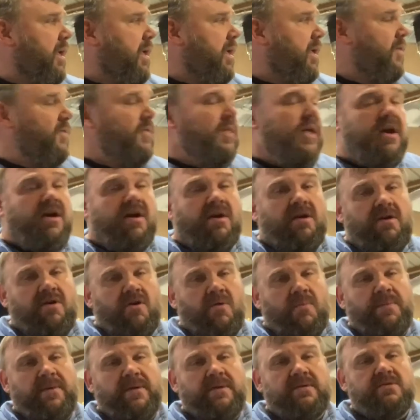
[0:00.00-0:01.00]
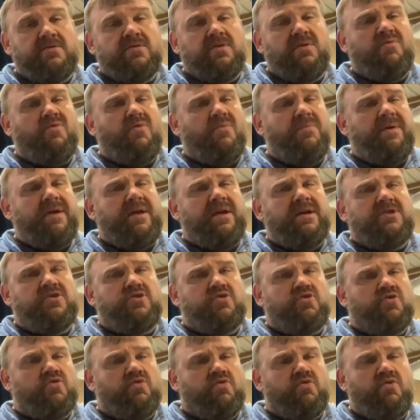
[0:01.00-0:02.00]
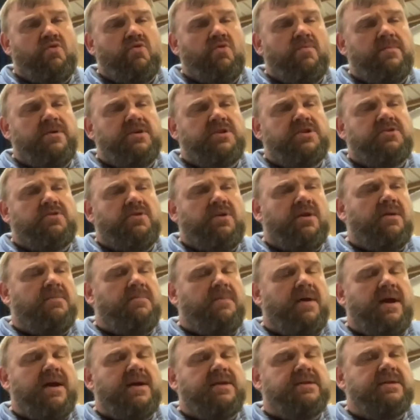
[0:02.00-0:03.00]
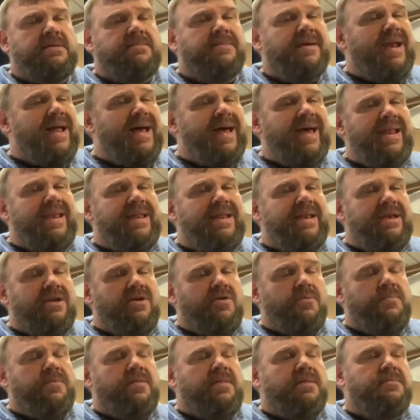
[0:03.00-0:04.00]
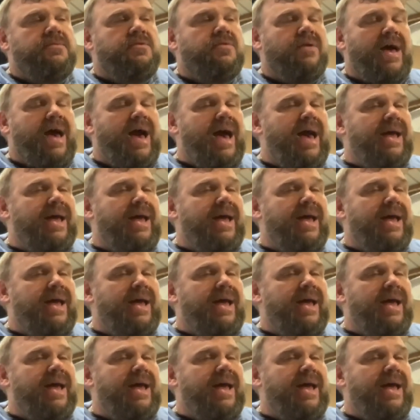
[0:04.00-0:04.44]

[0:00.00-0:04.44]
They are open, so it won't be a true mystery unboxing, but I didn't open them, so I